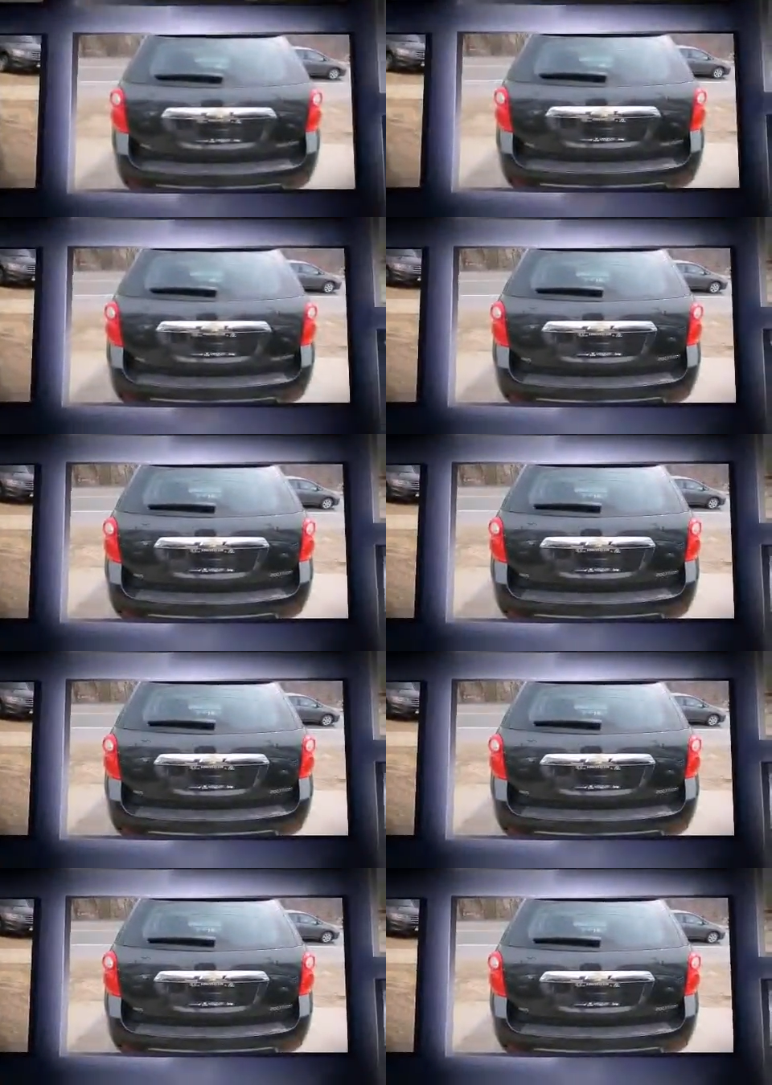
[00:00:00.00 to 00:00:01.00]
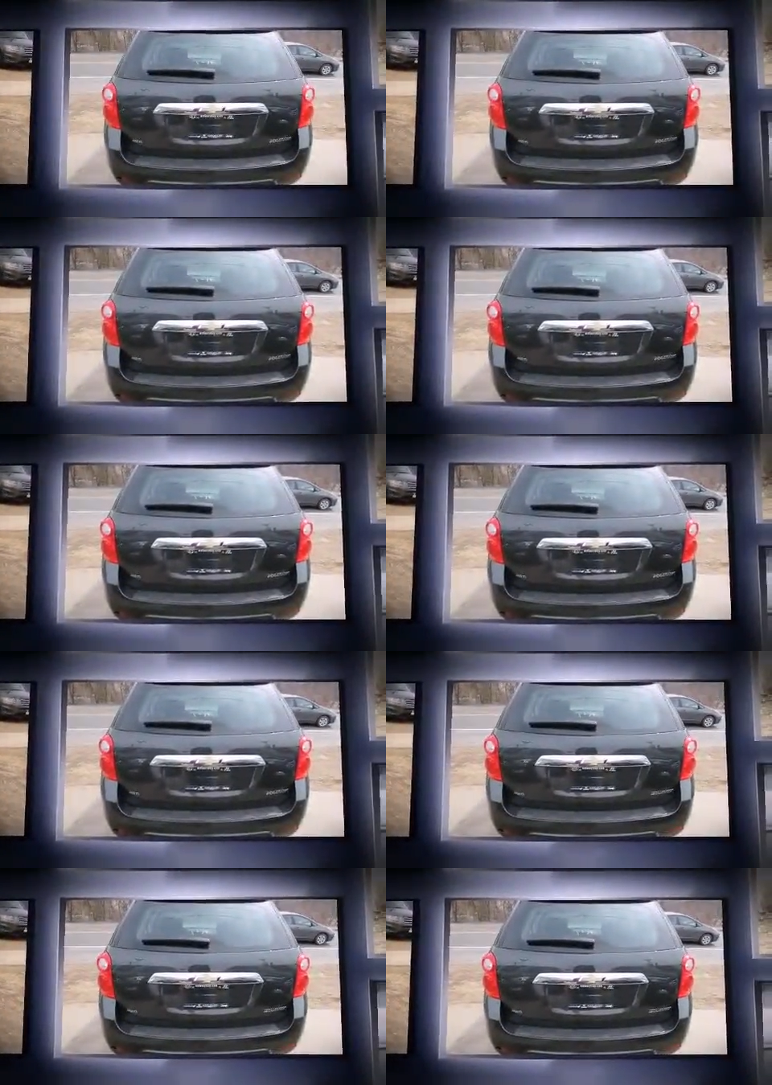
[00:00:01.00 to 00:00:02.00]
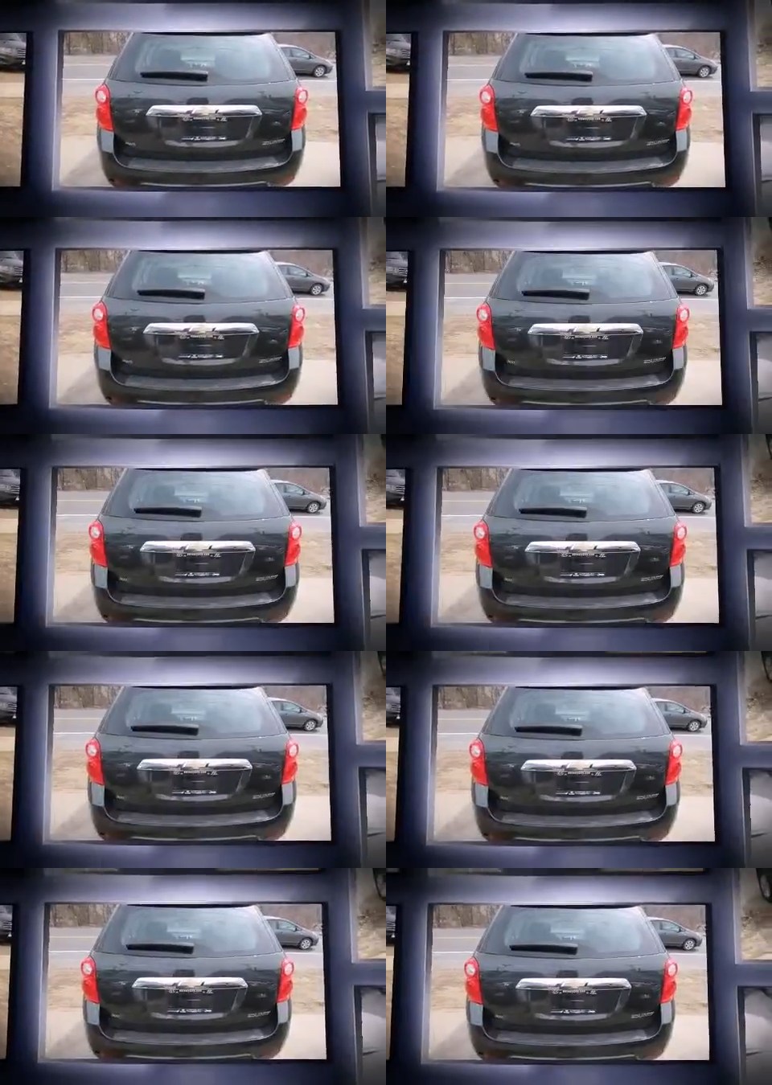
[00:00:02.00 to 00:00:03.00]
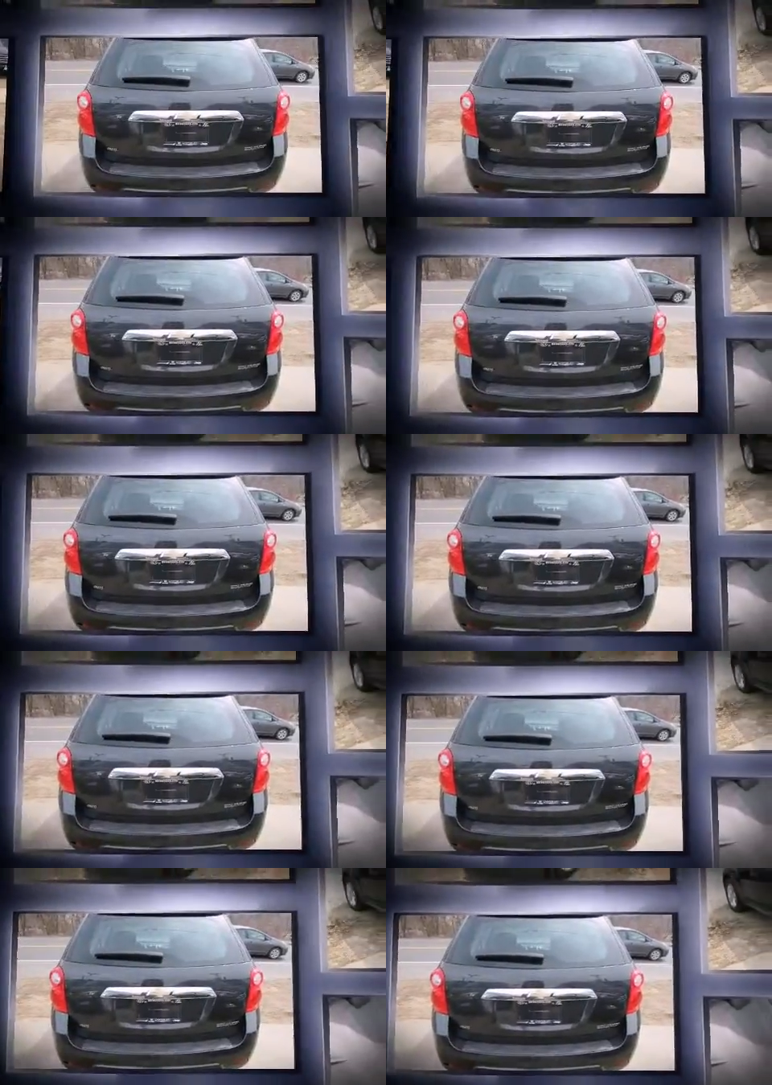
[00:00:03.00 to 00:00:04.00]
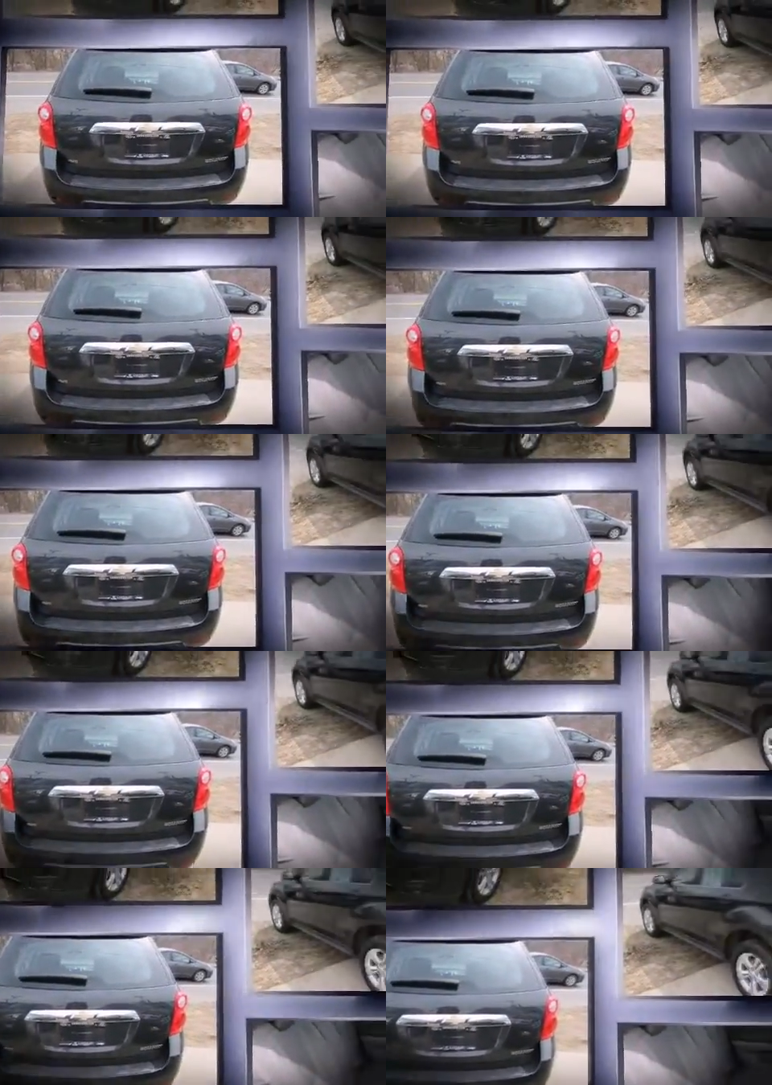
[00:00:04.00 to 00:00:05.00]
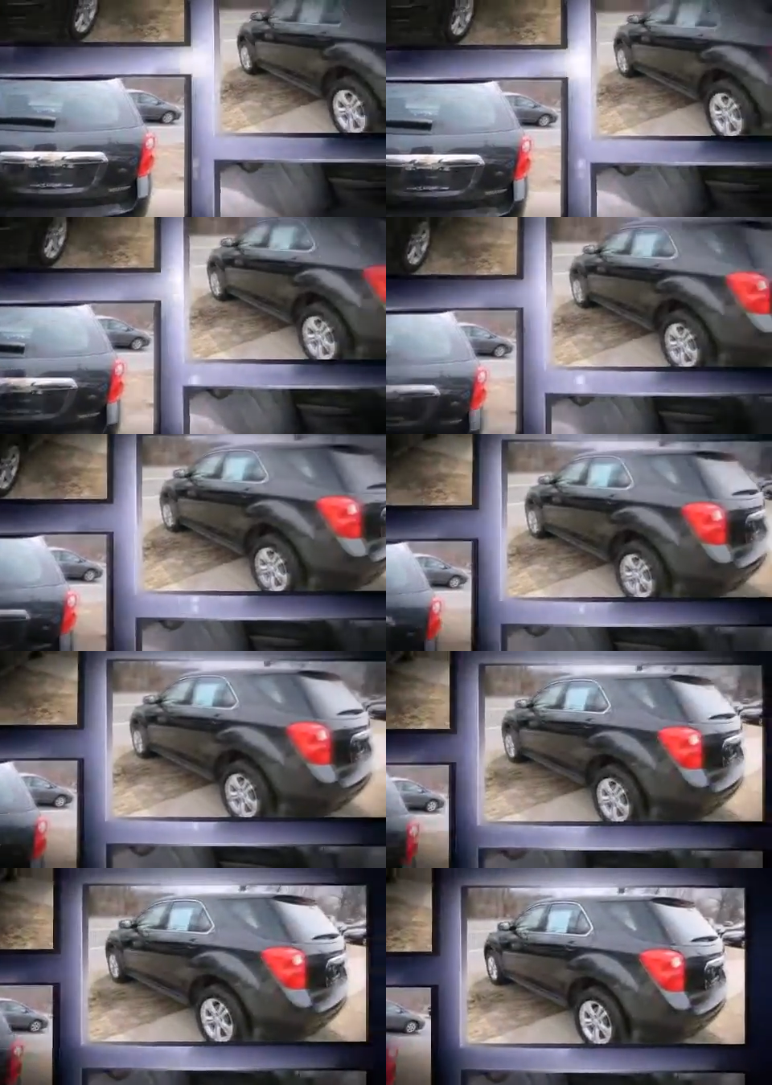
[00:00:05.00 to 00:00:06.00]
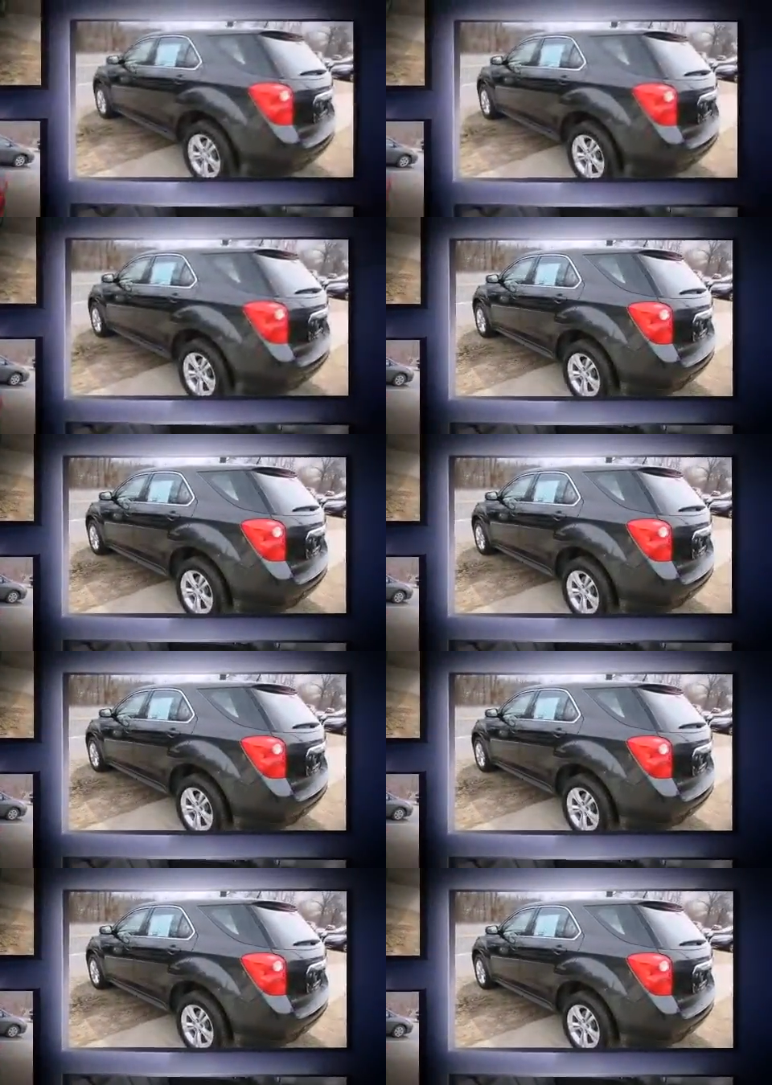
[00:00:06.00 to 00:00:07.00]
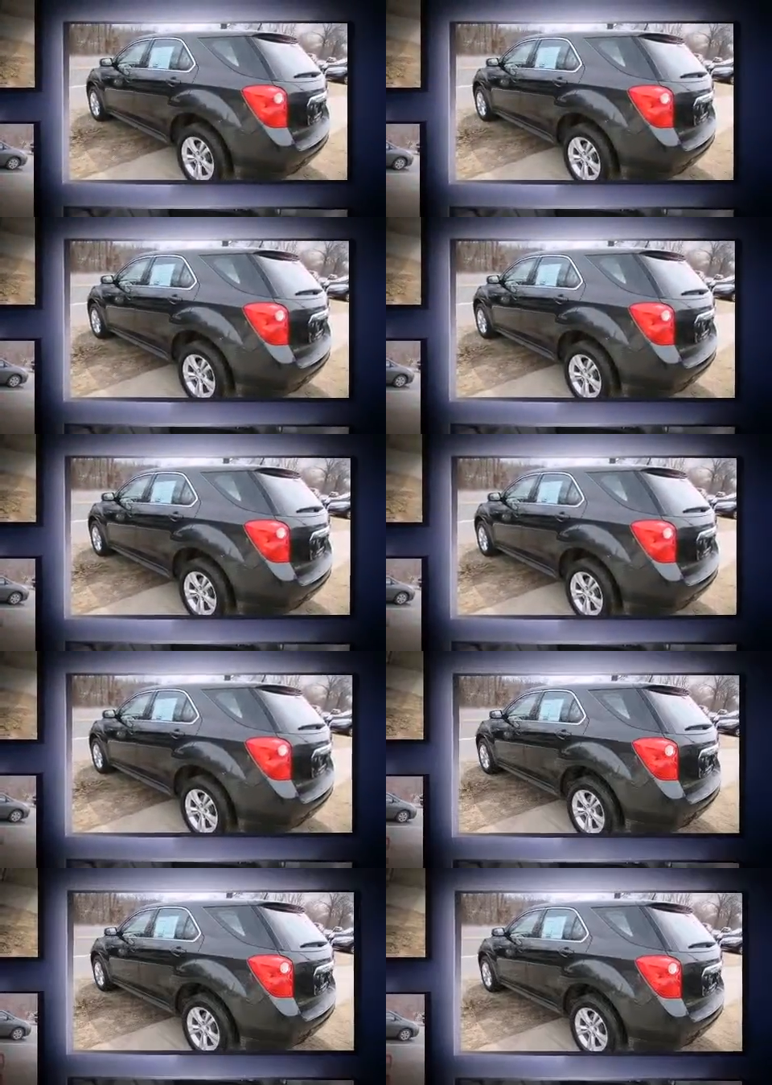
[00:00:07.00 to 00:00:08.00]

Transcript: (no speaker visible)